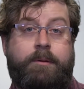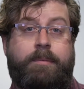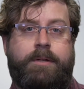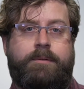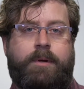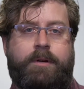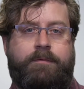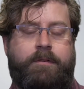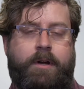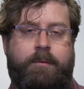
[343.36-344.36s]
the best way to
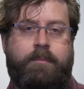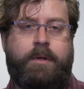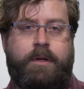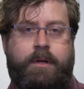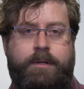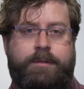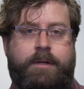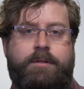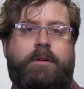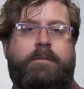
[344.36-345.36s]
frame a
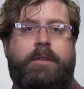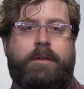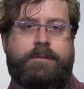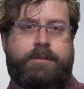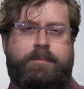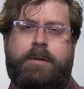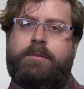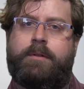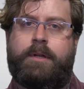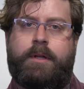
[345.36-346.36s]
discussion of ethics,
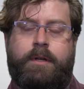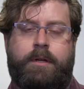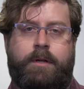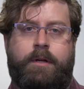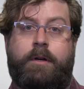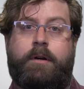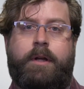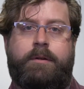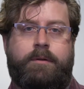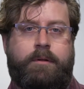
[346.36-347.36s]
especially at an
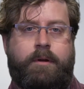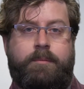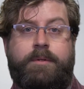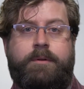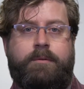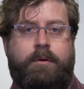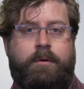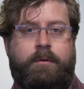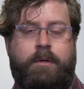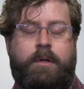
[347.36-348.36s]
international arms
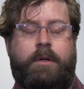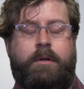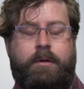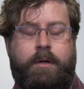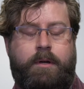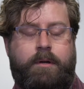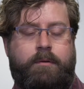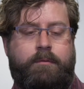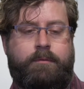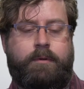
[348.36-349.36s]
control
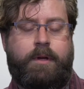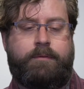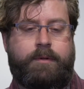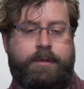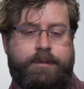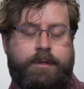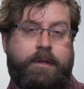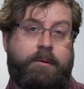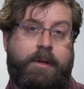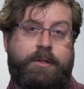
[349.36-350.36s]
level, is to
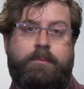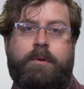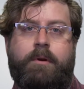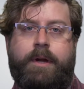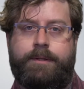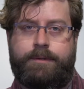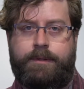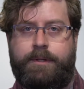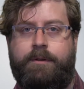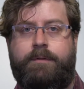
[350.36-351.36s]
think about human rights
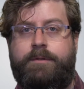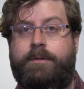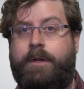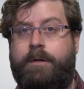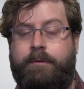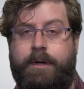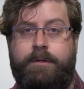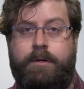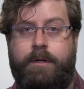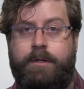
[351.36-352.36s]
and the Universal
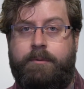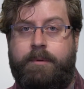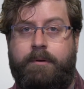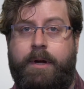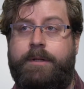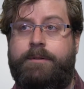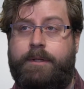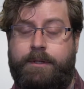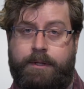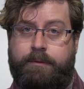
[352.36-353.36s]
Declaration on Human Rights
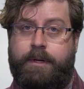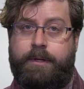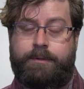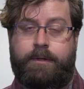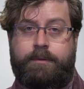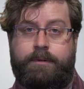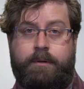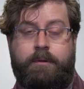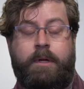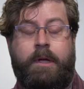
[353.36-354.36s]
that the UN has
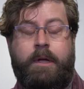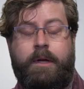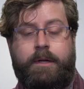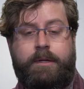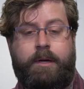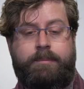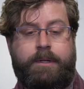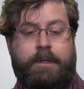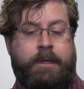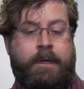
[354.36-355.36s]
also
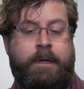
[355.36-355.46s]
adopted,